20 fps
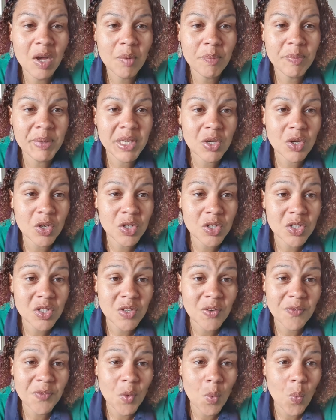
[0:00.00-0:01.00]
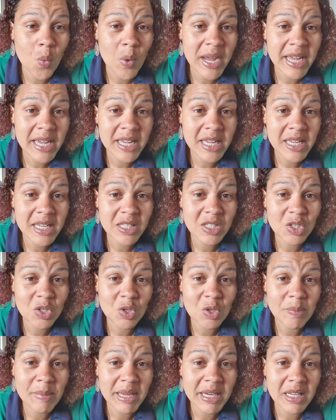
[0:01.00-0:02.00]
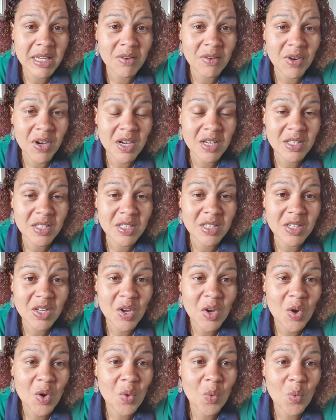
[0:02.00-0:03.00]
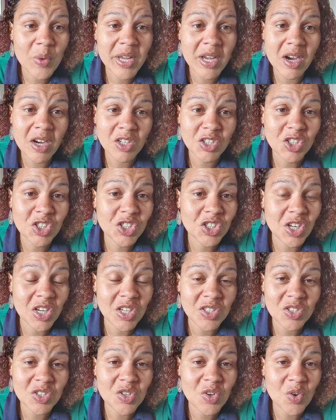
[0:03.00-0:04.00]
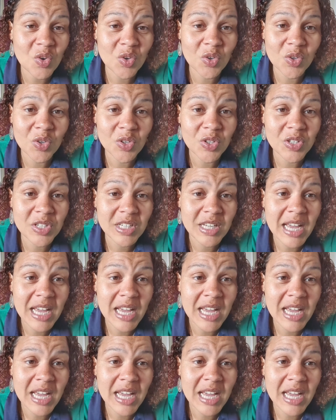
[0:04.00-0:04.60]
because for way too many of us, we are just not good